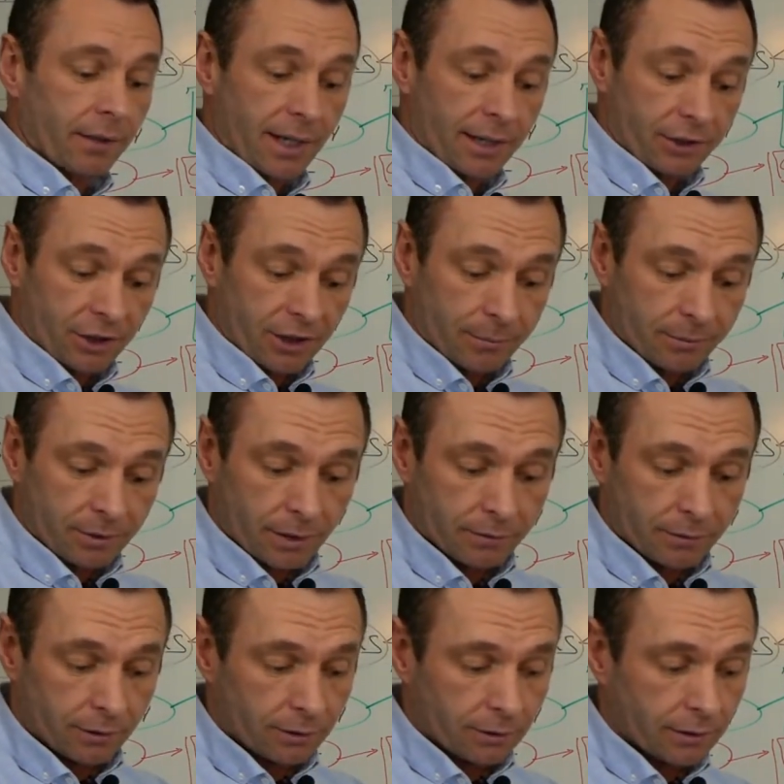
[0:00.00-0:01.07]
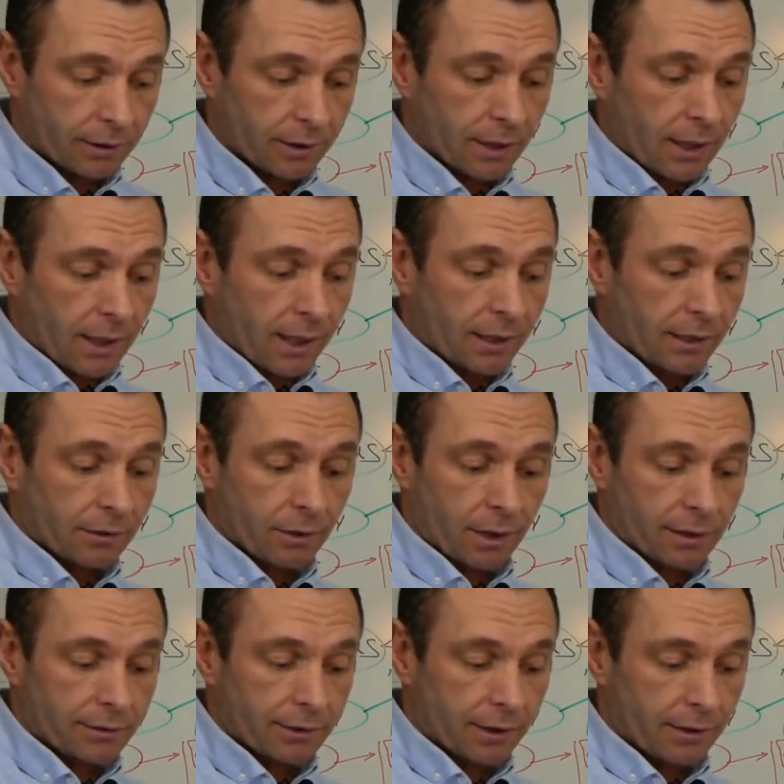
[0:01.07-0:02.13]
It actually comes off the ulna and
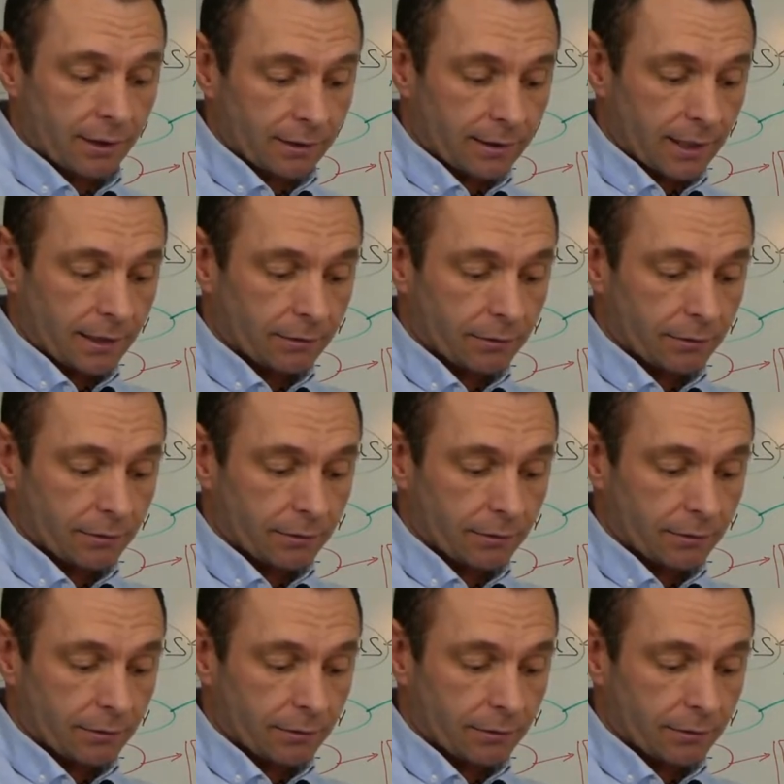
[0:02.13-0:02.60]
across here like that.